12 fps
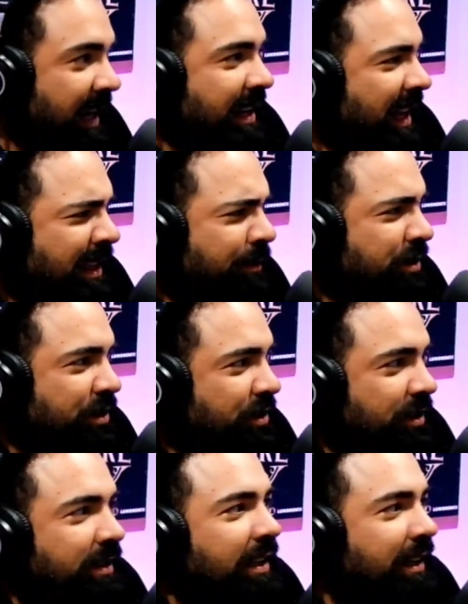And I thought it was
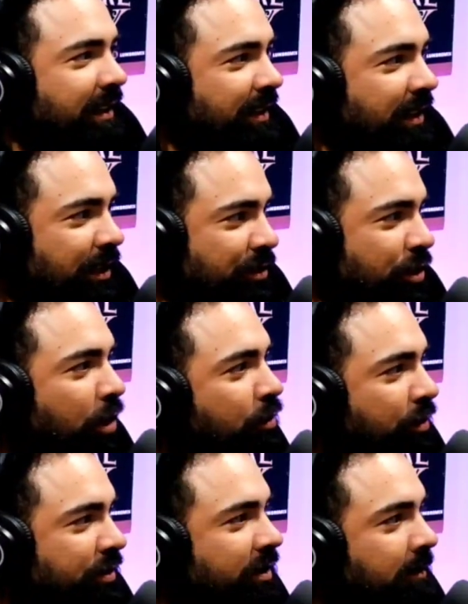just a
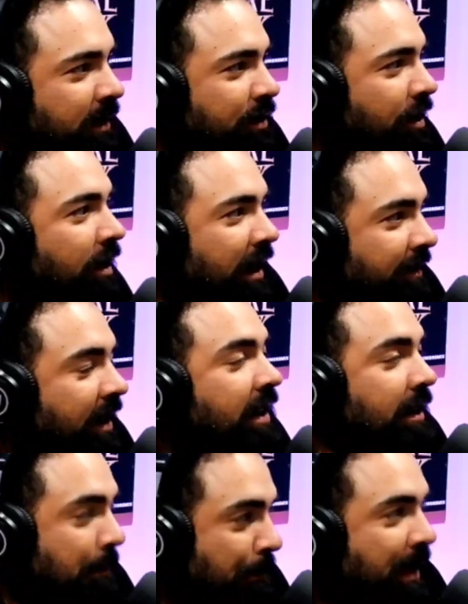joke or something. But no, I've
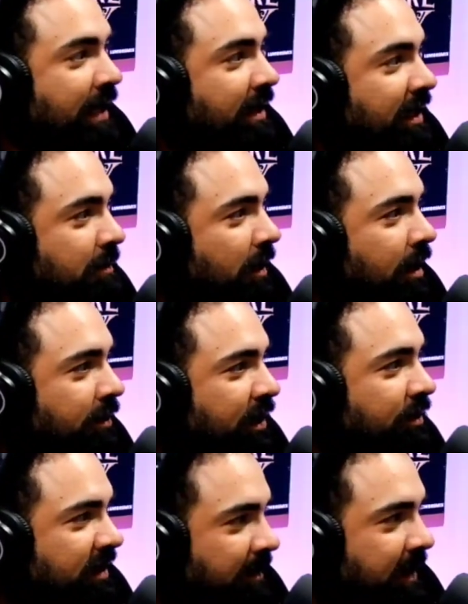been to these
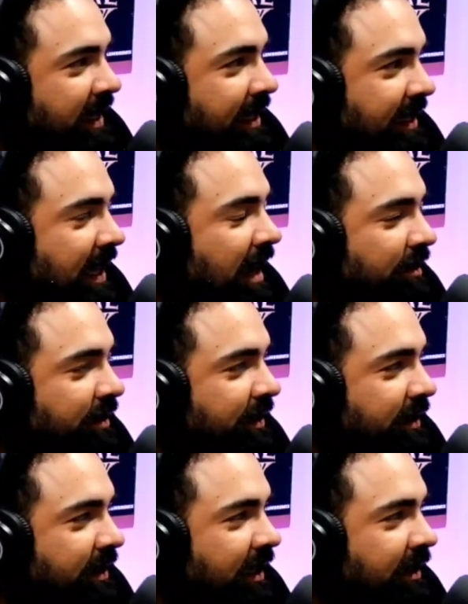barbecues. I've been to these
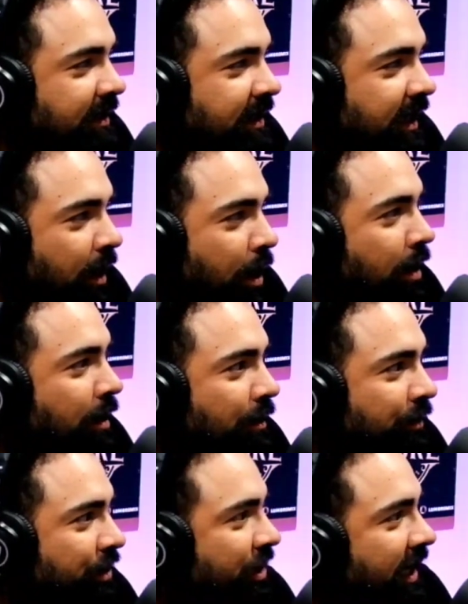houses. And I was like,
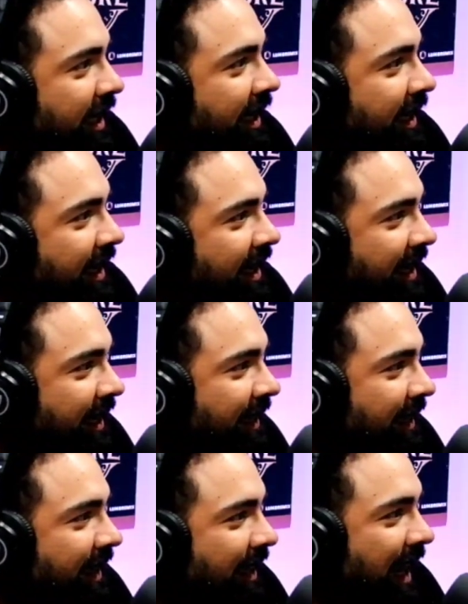oh, shit.
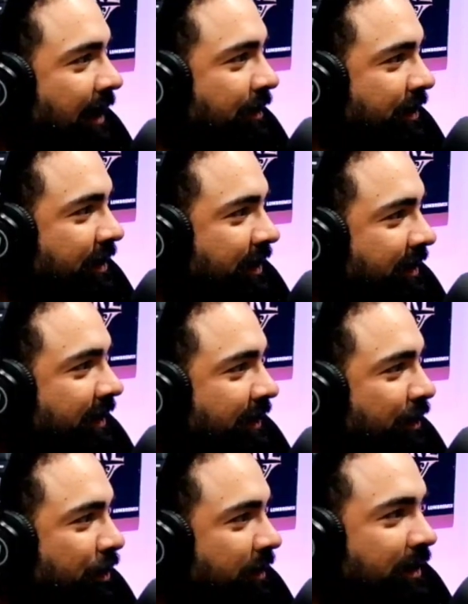Like,
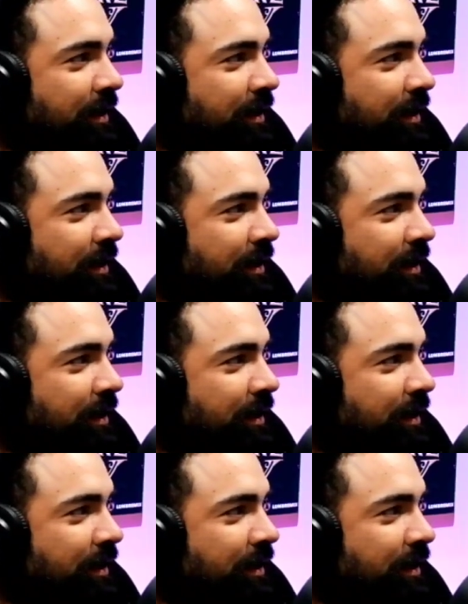it's